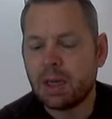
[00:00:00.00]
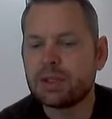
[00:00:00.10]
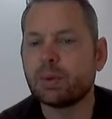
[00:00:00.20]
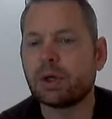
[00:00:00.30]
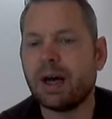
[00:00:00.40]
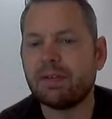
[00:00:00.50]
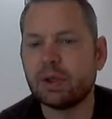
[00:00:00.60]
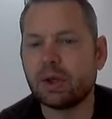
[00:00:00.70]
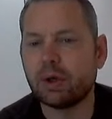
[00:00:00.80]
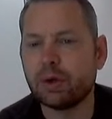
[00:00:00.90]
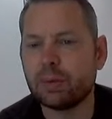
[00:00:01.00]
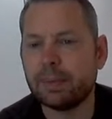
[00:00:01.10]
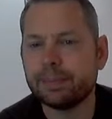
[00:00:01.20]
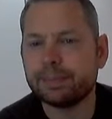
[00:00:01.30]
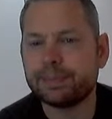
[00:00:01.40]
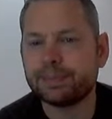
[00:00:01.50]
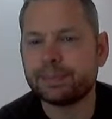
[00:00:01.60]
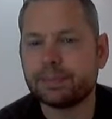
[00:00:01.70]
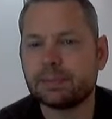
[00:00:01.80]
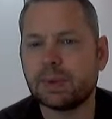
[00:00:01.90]
So we're going to have a look at another one.
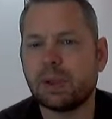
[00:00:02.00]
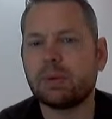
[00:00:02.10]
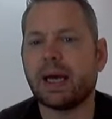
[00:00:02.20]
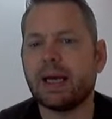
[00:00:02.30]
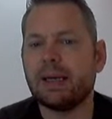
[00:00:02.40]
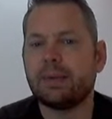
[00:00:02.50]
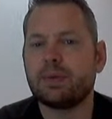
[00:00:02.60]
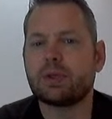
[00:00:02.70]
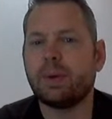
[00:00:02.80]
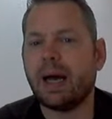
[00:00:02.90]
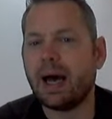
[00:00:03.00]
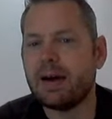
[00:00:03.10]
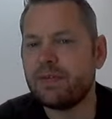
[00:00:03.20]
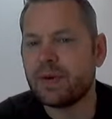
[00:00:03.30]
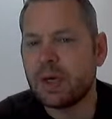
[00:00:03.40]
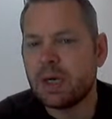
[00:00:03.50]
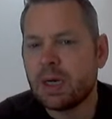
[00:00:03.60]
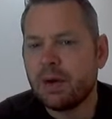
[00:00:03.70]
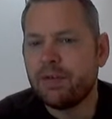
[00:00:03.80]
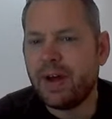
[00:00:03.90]
Okay, so we have,
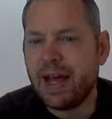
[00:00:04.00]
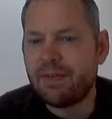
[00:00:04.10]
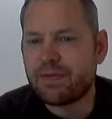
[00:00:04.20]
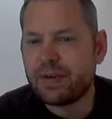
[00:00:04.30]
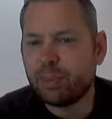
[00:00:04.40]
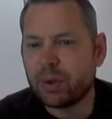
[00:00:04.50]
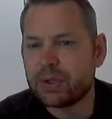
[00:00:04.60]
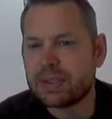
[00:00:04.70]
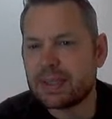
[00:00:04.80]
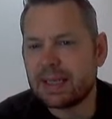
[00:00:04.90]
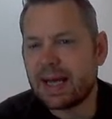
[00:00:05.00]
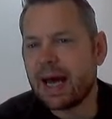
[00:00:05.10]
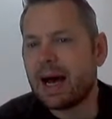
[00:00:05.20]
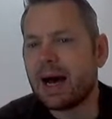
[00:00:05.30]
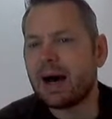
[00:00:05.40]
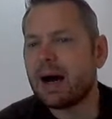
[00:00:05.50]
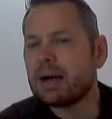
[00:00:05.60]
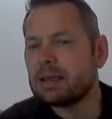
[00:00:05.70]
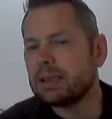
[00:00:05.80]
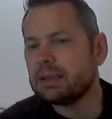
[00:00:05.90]
for every bus, there are
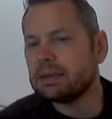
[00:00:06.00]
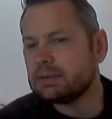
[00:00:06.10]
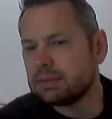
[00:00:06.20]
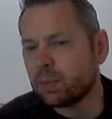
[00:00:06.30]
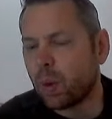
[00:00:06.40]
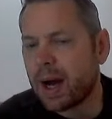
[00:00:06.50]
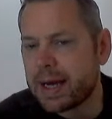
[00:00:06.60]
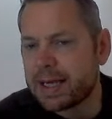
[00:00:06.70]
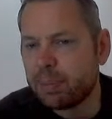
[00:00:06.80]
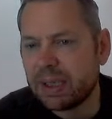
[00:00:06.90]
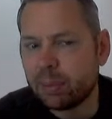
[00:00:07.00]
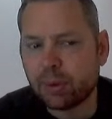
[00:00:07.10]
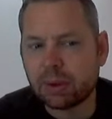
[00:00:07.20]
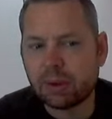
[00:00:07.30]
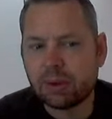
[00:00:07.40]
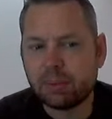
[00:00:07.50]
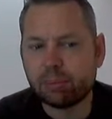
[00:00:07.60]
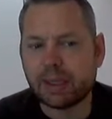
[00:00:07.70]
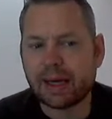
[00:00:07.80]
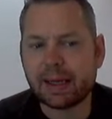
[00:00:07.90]
Y people or
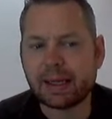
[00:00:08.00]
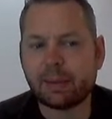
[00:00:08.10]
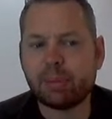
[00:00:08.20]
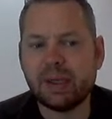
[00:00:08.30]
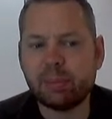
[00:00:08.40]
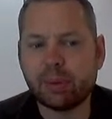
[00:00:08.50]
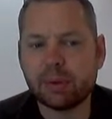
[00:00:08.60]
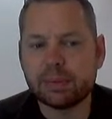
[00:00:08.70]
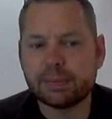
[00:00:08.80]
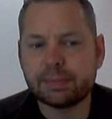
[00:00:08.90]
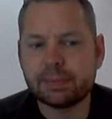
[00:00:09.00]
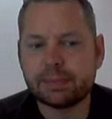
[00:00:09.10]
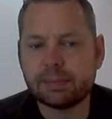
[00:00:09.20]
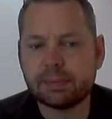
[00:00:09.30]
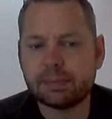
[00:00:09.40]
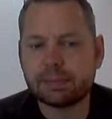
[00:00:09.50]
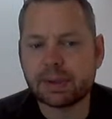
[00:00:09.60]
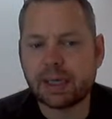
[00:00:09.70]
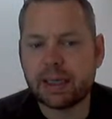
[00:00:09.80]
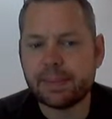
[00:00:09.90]
blank people.
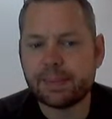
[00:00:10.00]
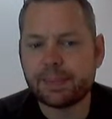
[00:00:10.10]
Okay.